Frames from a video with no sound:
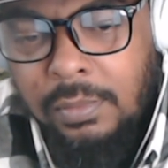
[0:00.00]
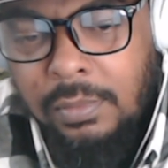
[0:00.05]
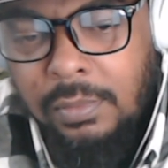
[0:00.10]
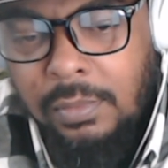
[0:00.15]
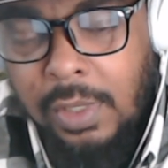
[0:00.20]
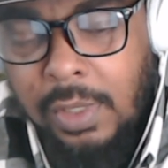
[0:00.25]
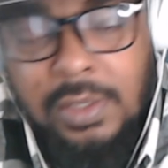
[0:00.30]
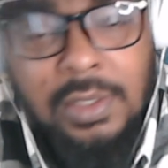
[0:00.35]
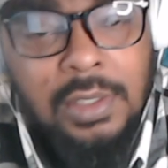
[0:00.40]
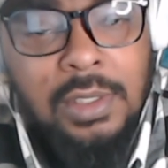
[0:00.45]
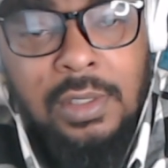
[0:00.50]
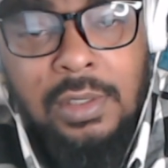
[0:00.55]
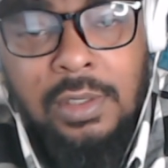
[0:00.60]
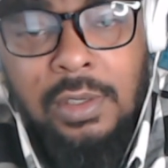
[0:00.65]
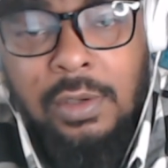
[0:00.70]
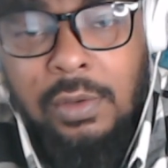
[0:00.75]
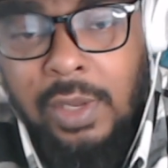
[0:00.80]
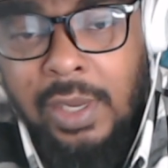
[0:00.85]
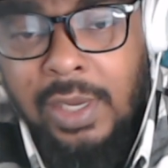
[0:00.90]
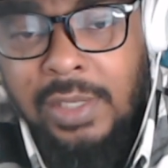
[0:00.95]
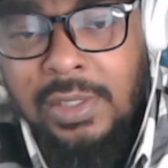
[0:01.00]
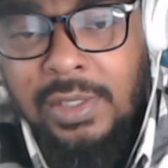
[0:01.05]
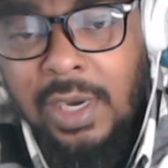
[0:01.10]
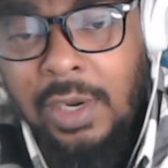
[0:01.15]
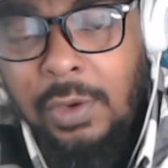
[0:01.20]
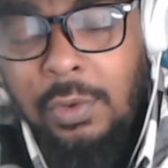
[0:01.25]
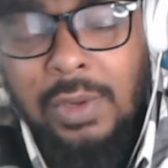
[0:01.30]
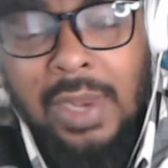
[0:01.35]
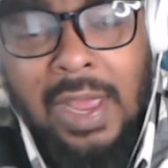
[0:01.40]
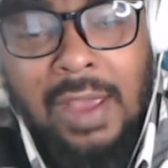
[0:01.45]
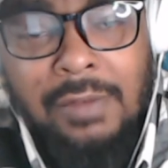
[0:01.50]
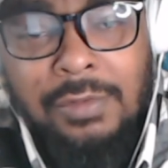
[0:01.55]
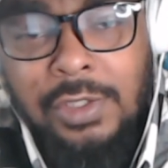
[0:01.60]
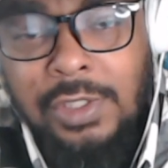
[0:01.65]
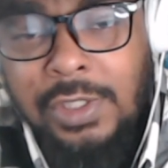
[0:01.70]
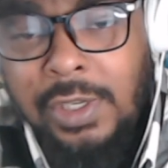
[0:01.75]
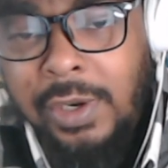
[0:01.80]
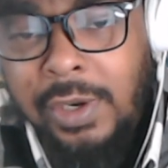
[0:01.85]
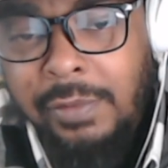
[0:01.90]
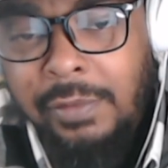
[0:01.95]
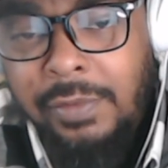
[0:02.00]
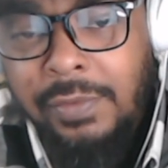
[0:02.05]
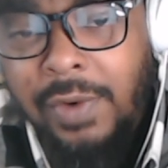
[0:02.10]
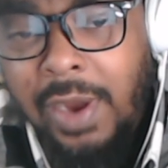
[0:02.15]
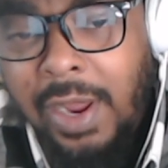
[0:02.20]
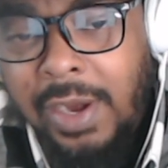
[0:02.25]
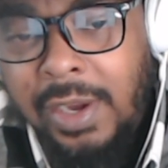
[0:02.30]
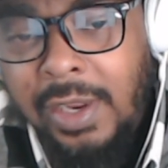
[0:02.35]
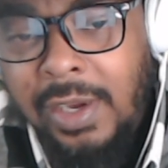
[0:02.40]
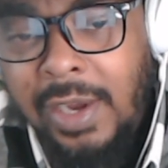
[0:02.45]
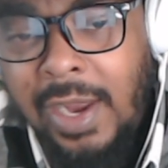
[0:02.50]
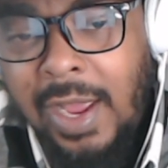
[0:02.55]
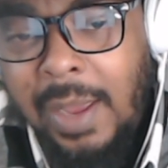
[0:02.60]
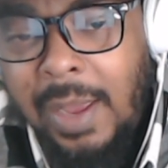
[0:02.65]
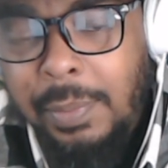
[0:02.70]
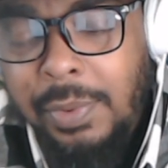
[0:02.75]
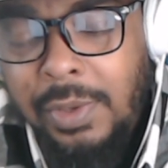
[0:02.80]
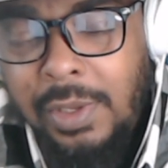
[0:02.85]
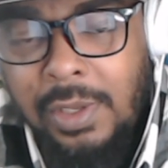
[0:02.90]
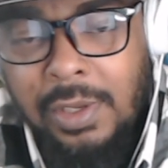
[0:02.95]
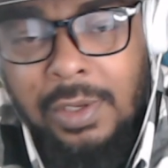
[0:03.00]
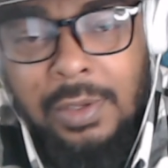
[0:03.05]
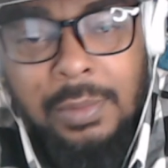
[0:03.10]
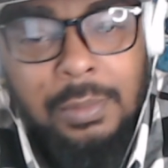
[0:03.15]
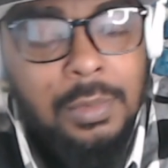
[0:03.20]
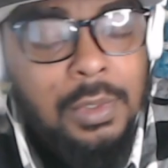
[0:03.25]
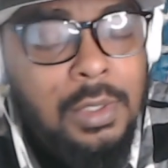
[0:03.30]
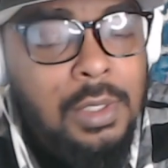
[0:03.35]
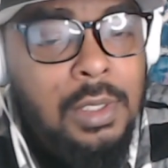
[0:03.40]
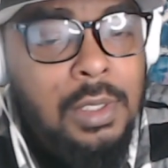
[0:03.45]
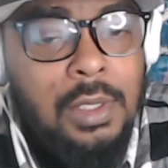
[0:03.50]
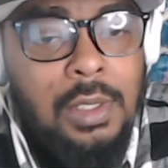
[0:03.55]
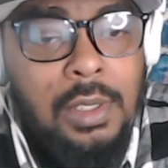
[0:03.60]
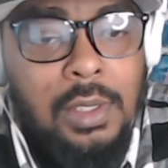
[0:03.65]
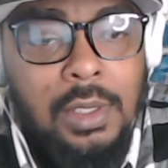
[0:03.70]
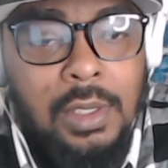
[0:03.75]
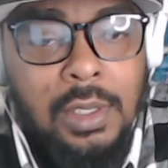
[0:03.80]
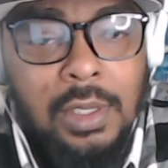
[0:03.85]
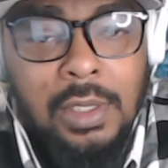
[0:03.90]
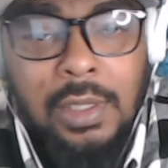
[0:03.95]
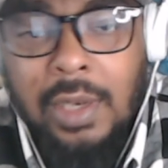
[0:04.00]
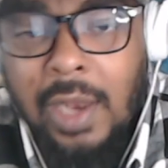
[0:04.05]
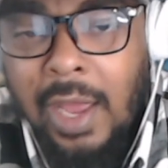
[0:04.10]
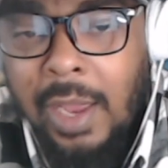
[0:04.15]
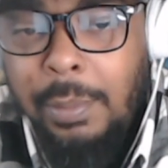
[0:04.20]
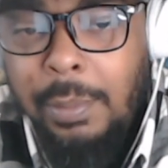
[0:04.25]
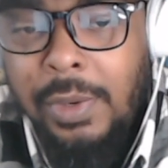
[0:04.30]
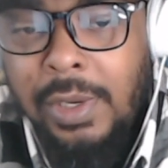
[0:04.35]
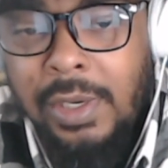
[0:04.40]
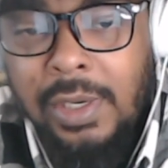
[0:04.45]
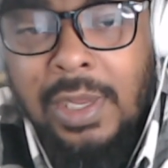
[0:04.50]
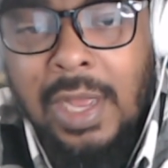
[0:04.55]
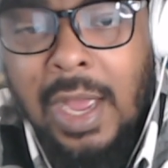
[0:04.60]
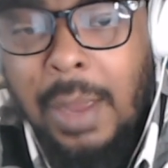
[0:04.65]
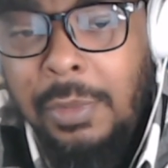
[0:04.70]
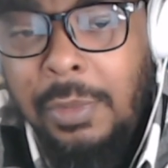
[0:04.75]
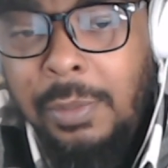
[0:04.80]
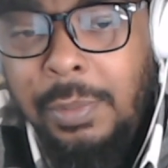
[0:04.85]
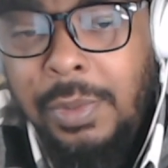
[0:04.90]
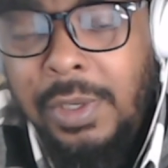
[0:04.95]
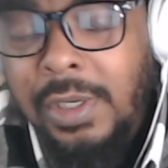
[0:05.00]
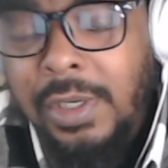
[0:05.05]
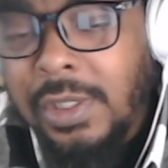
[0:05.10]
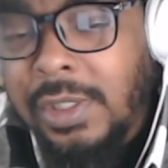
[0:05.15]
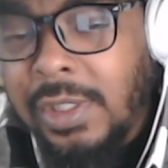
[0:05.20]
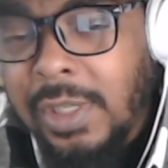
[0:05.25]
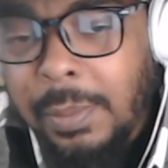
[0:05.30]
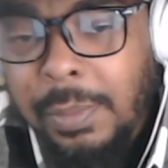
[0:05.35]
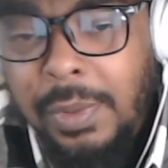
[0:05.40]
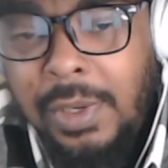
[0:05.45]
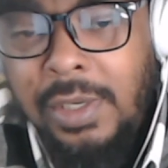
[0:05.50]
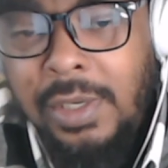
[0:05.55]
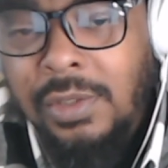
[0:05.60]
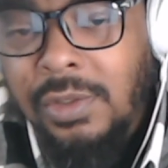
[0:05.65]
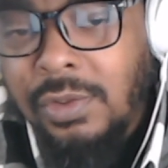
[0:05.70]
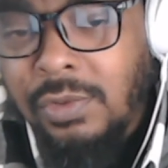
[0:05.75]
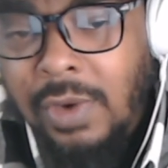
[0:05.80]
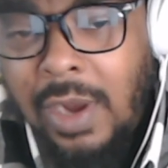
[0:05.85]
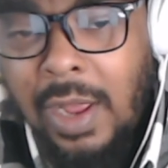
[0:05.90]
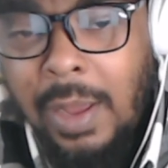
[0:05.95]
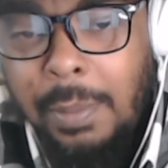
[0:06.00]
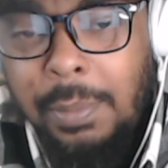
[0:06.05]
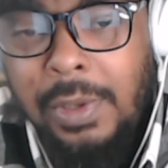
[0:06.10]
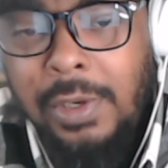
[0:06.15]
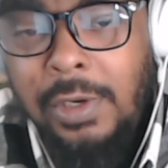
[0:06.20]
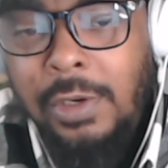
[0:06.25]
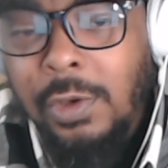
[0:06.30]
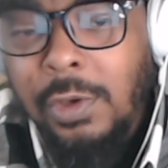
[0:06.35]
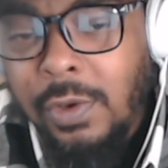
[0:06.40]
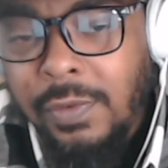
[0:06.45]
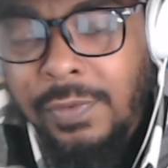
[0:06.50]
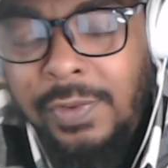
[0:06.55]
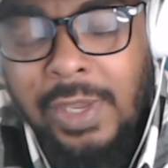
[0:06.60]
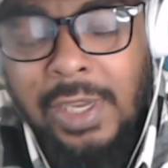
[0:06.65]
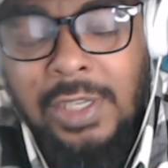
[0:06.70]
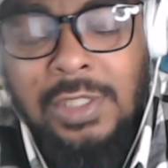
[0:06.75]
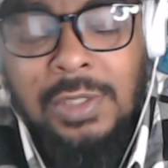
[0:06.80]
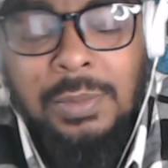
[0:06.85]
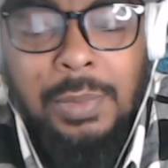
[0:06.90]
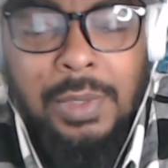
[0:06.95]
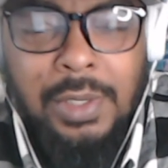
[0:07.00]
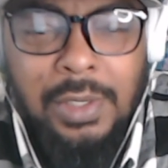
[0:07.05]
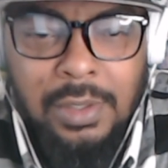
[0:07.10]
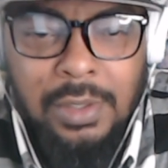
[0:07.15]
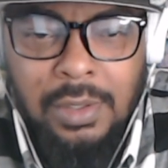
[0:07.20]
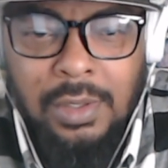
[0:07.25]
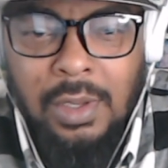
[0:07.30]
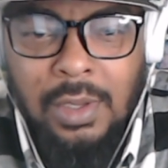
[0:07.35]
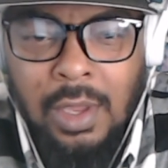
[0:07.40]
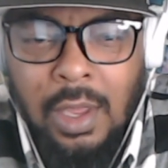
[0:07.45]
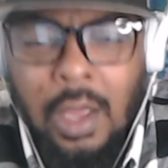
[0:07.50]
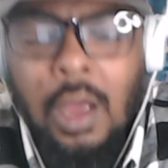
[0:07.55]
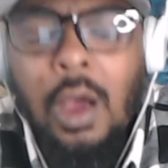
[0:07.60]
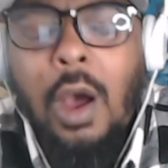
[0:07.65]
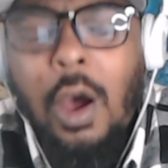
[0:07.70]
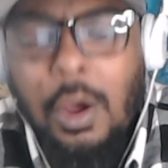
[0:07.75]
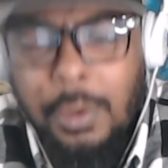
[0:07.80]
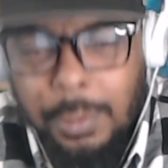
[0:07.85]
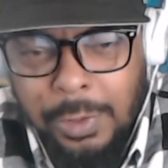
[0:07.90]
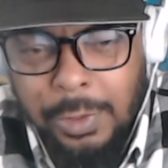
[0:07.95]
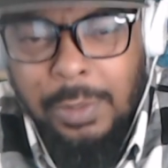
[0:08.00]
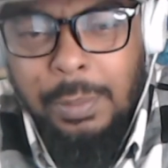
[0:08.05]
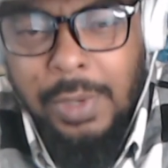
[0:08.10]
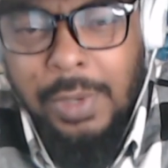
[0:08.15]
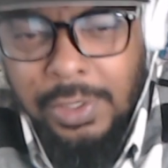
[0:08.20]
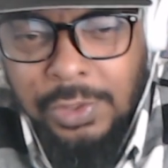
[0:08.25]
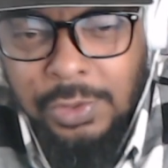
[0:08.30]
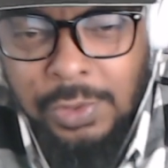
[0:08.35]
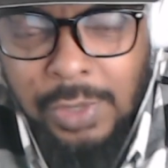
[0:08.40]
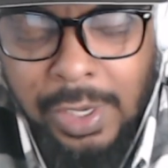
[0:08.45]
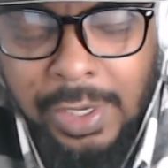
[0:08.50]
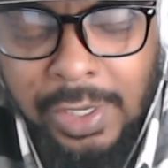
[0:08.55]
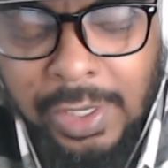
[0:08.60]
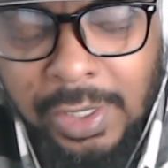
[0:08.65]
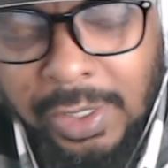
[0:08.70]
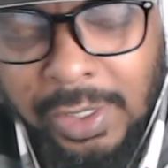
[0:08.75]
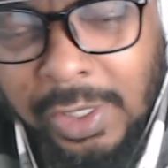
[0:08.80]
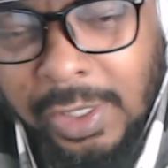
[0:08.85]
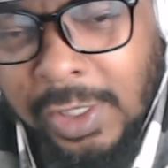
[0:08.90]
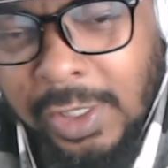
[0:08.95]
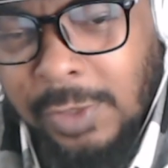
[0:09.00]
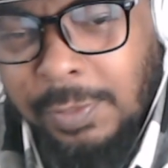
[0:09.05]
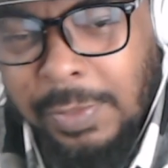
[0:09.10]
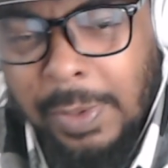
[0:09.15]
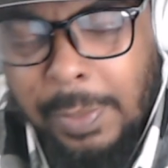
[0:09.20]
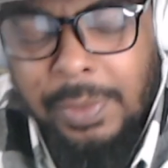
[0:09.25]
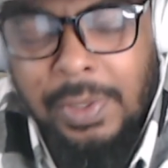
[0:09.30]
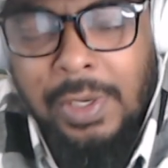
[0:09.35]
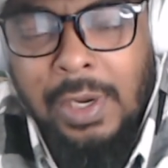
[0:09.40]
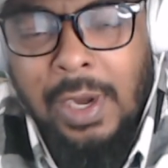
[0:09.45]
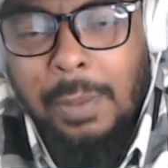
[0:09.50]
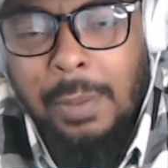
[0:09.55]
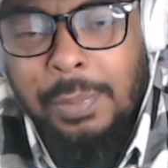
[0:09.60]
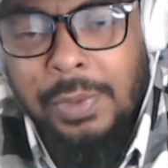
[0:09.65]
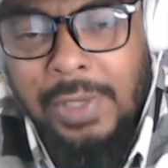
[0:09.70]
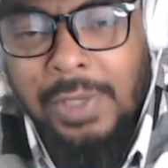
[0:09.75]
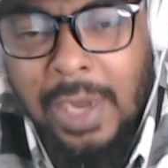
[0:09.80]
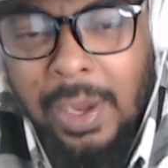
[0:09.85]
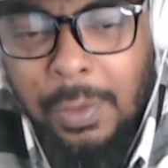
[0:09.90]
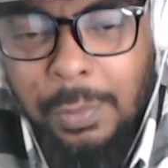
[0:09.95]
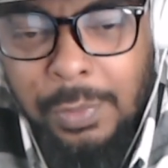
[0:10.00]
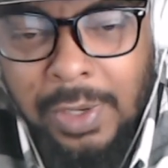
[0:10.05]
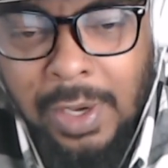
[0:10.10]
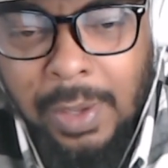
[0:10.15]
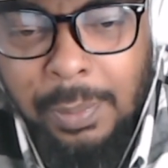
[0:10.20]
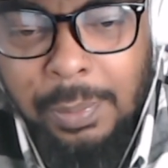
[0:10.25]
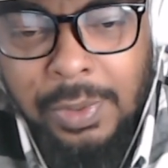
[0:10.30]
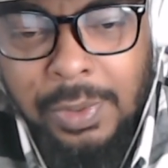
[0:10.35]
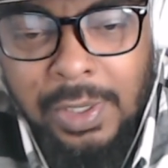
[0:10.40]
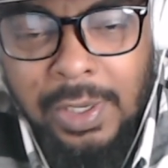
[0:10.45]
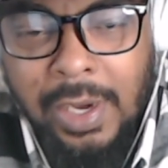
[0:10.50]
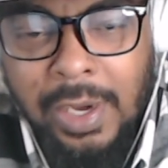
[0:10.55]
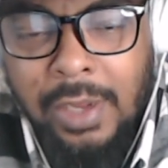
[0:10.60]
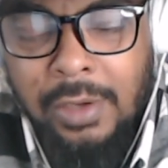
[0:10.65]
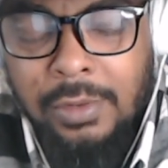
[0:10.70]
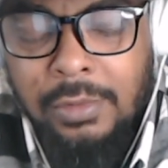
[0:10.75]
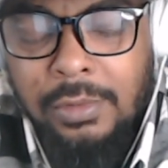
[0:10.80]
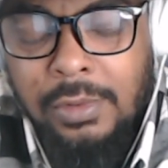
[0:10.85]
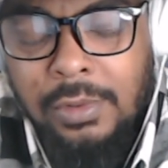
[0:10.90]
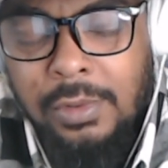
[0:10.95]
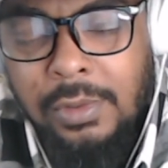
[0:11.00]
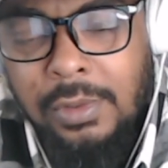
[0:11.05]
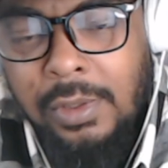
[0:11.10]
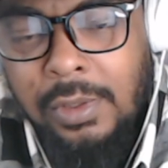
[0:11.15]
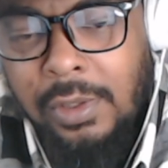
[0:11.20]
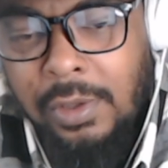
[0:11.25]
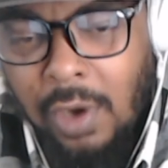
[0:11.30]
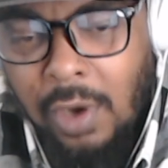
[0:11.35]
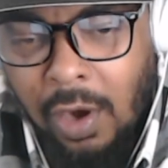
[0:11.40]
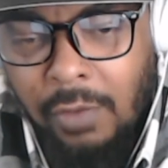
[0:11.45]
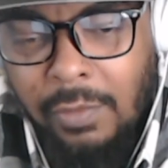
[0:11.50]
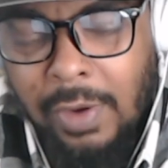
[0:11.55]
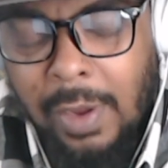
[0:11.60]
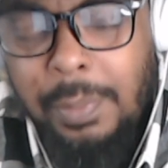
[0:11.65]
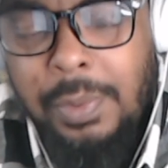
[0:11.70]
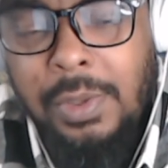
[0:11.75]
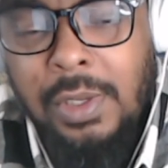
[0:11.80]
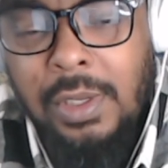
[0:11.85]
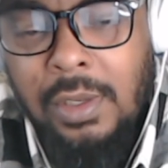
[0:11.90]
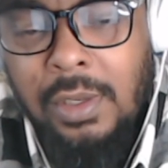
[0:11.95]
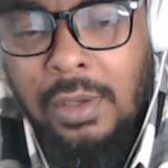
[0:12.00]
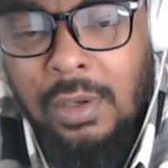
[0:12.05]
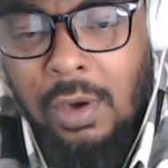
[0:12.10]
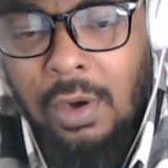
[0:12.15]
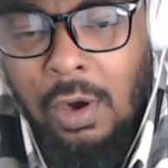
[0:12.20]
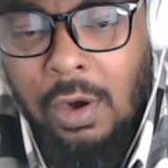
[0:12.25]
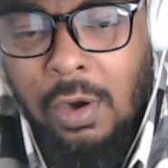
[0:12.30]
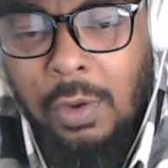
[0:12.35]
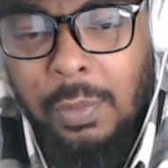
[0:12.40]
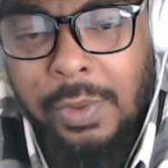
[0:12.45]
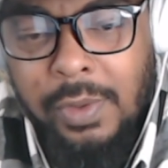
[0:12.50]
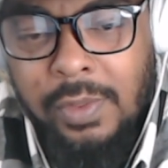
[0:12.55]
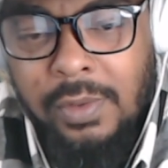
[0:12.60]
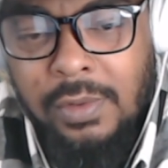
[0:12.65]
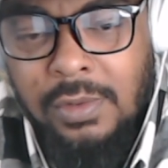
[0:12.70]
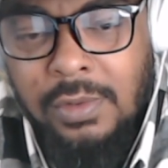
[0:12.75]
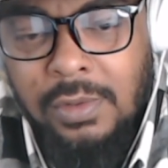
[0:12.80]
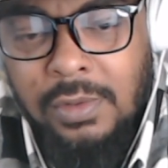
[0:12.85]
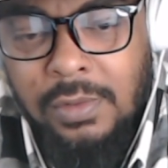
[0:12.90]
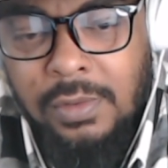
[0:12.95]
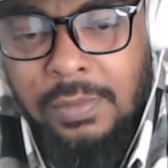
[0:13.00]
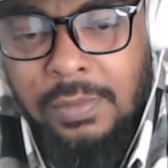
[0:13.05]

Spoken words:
That's it. Yo, like I said, I go live on the channel every Friday at 9 p.m. Hit the like button, the comment button, the share button, the subscribe button, the notification bell. All them good buttons you got to hit to get this pimping that I'm putting out when I put it out. R.I.P. Carl Weathers.